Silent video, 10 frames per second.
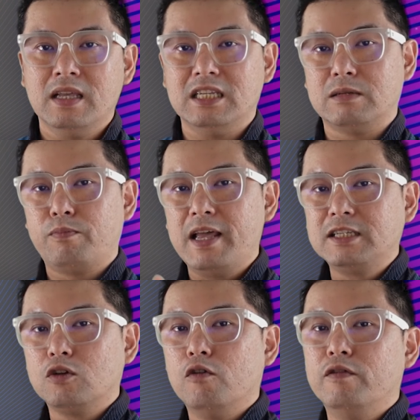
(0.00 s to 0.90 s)
It's
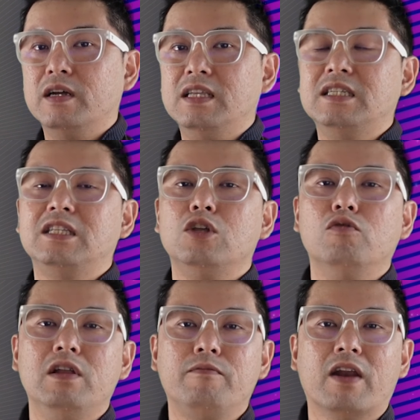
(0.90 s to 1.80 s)
placed over this
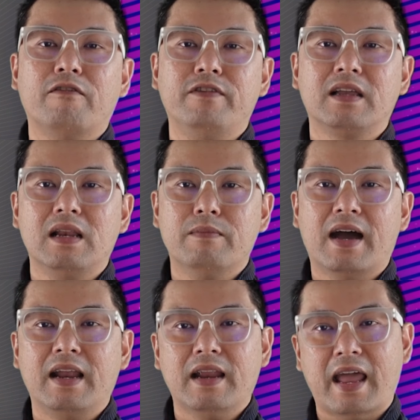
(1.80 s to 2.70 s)
tulip graphic clip
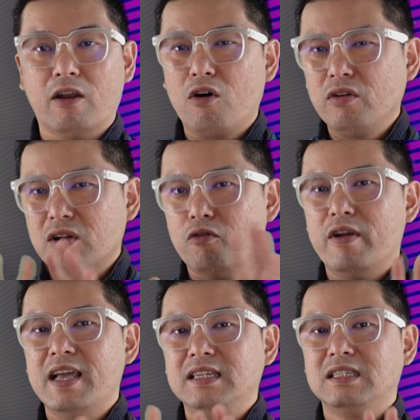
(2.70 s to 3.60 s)
art and all the
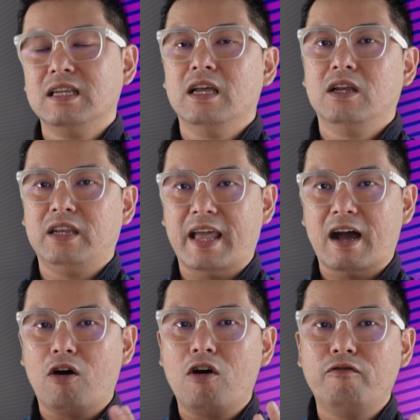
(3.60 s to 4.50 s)
rays, they
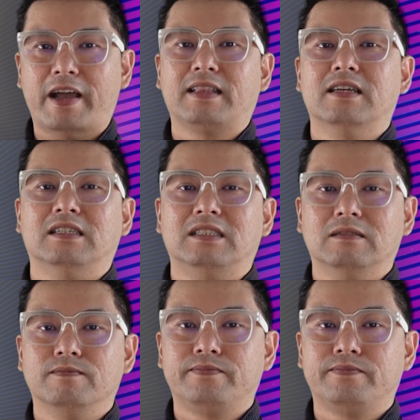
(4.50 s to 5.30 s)
are all vectors.